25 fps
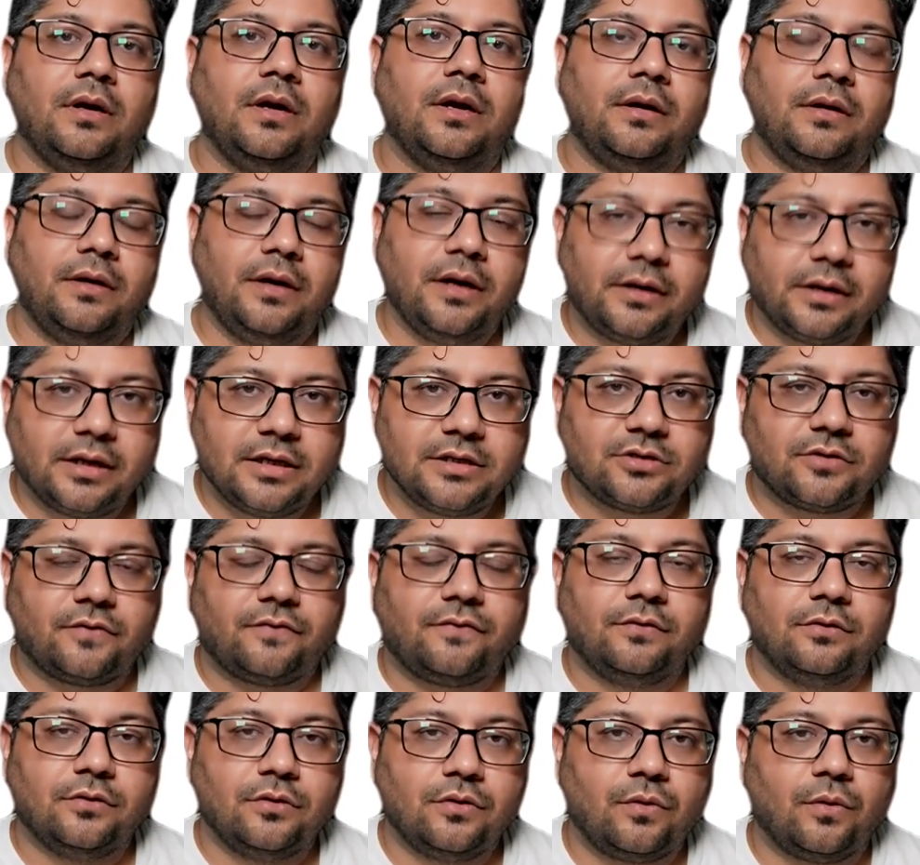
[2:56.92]
data is of
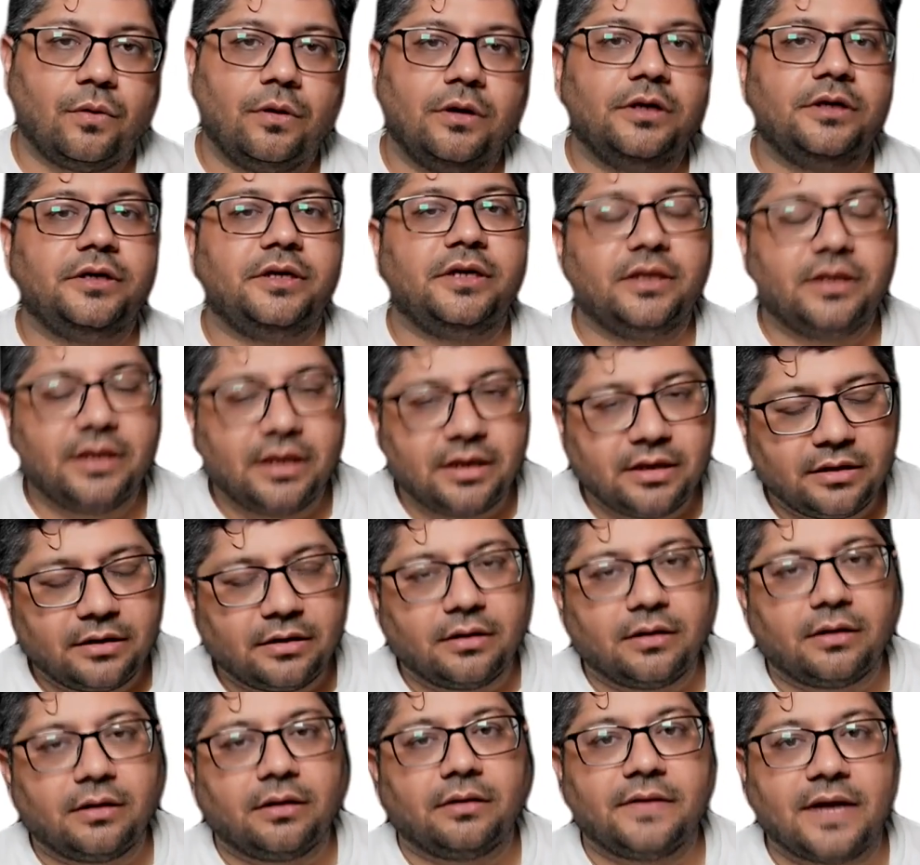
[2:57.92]
low quality, then
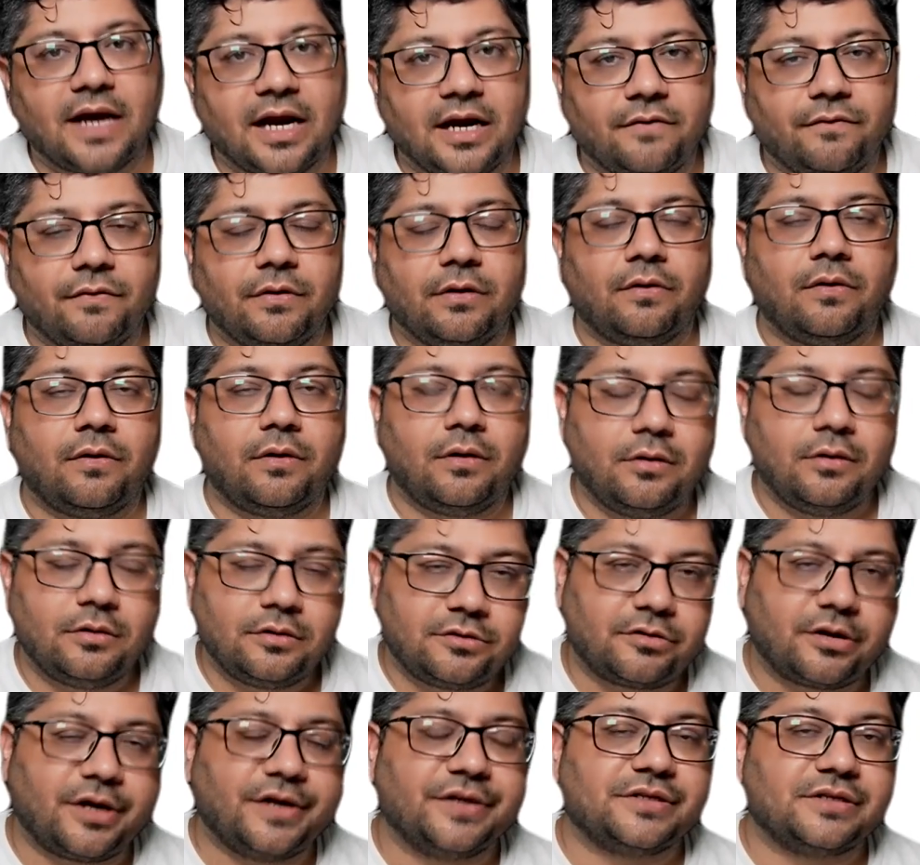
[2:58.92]
that will all
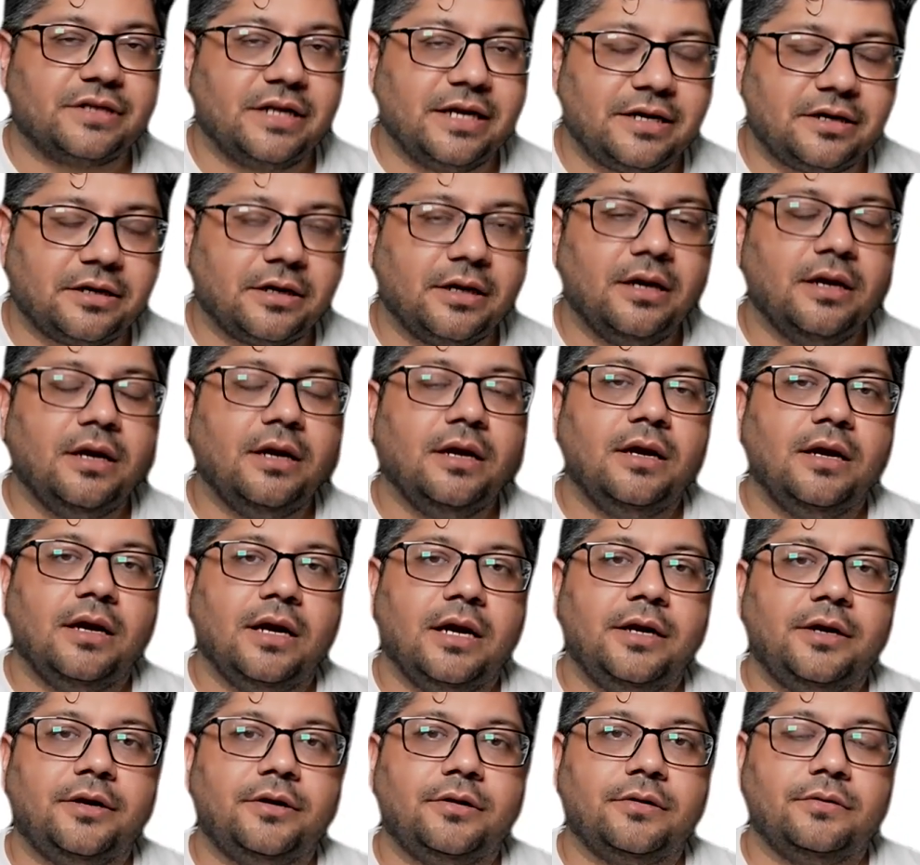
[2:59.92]
translate
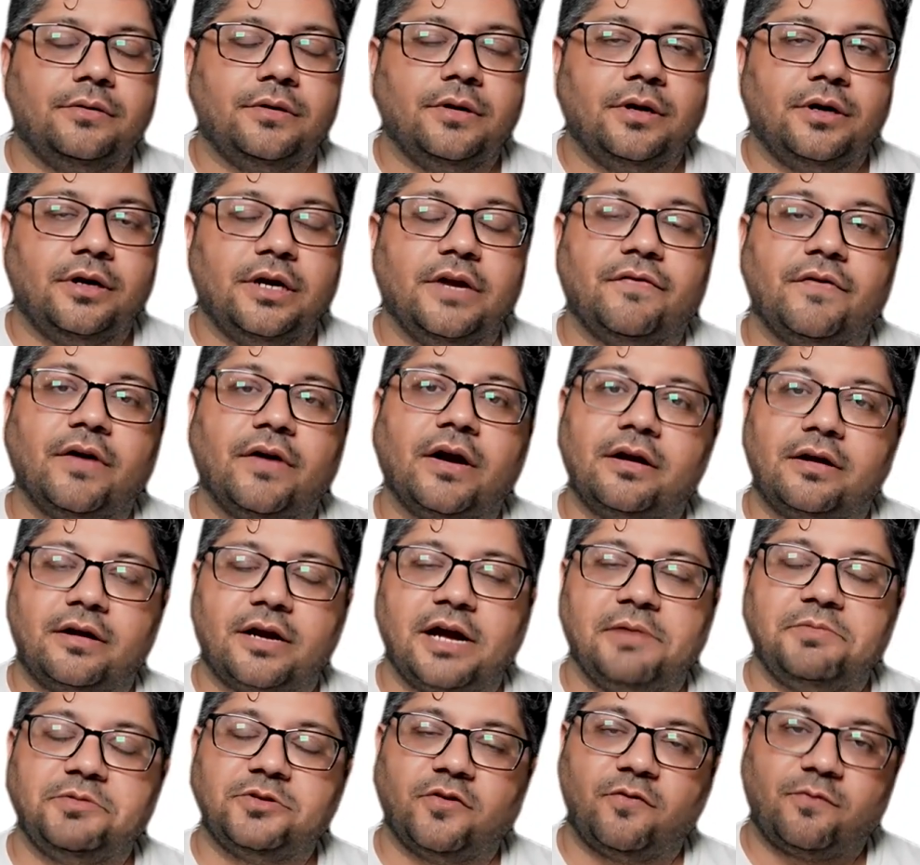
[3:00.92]
into different
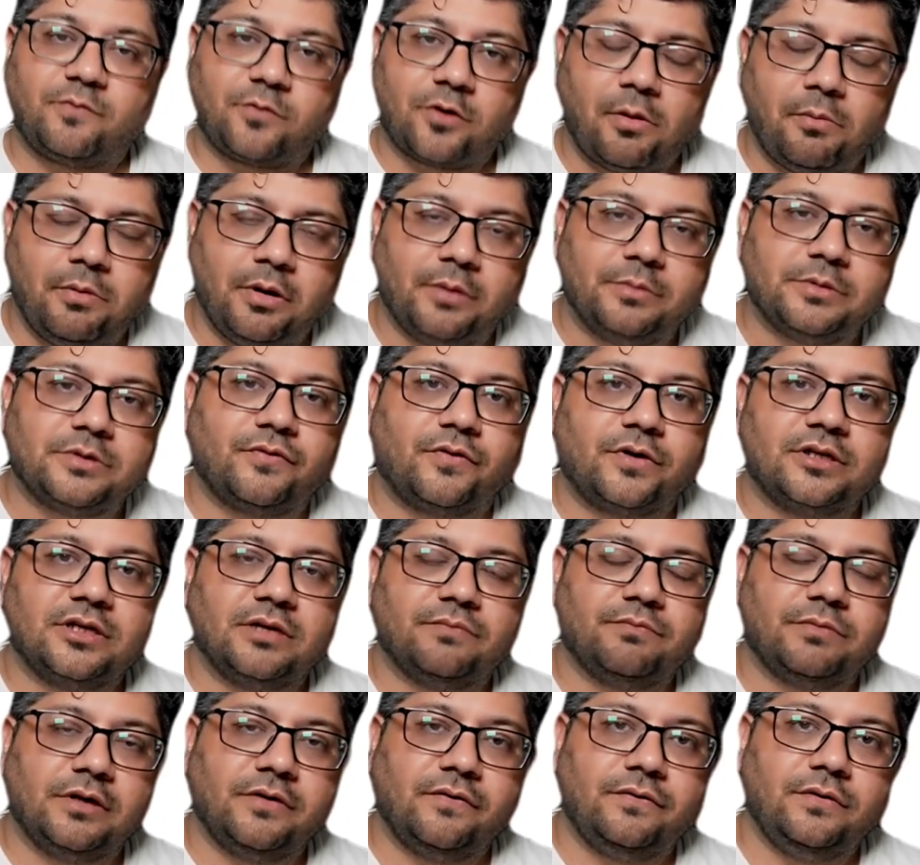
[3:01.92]
types of problems. For
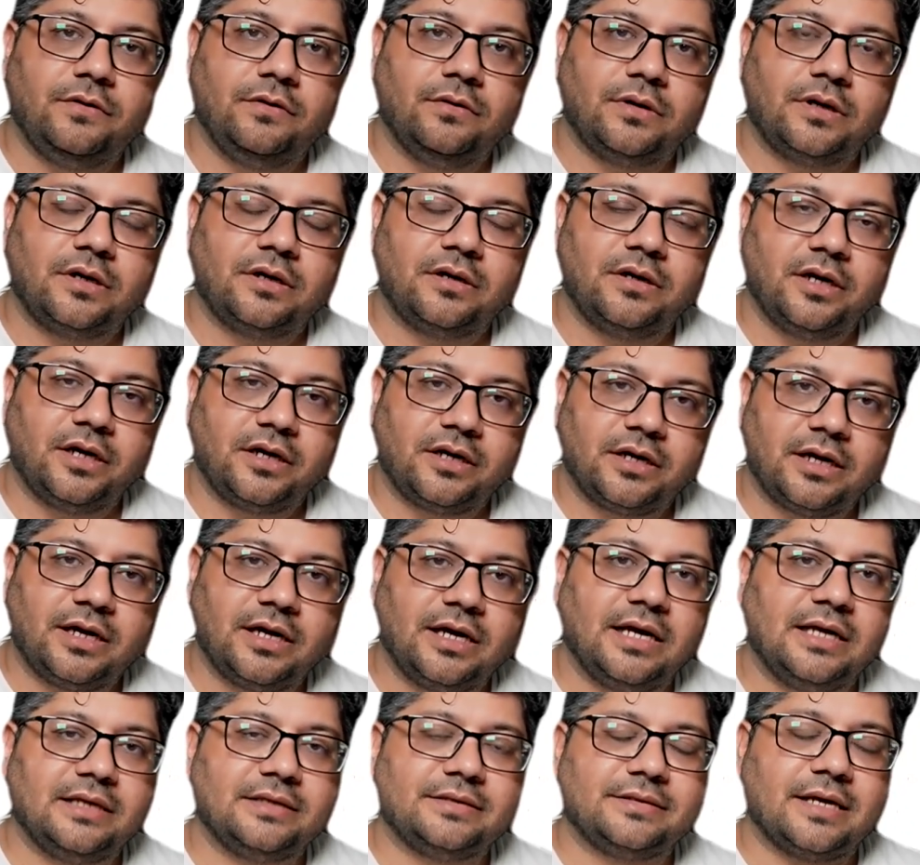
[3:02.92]
example, if your data
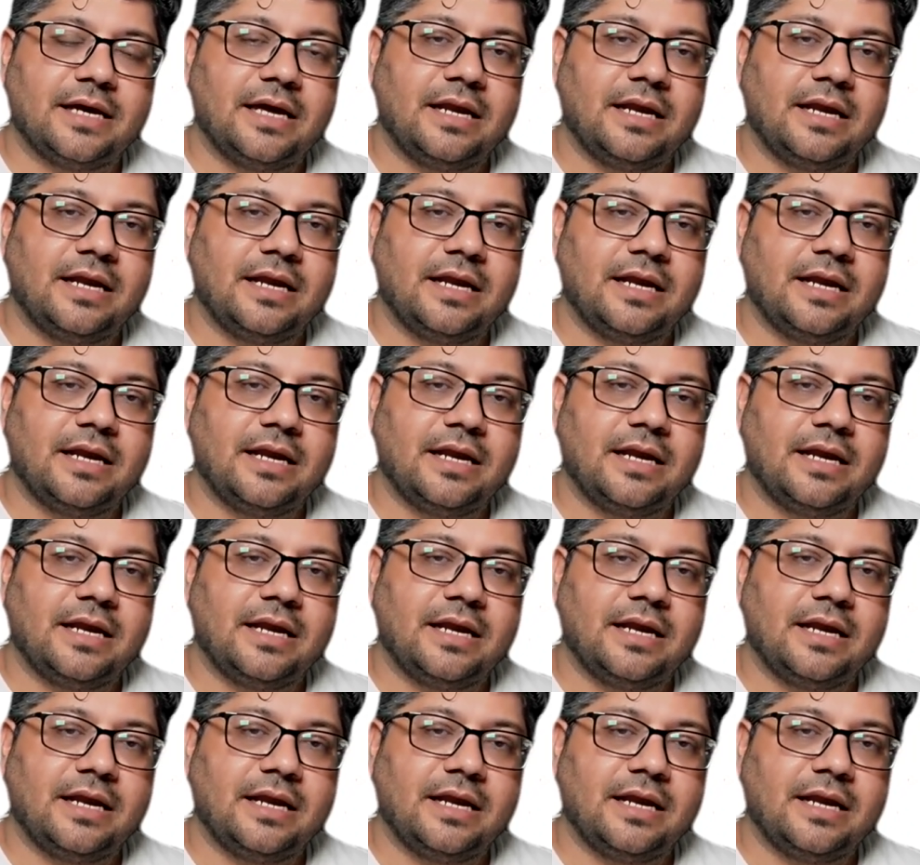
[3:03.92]
has an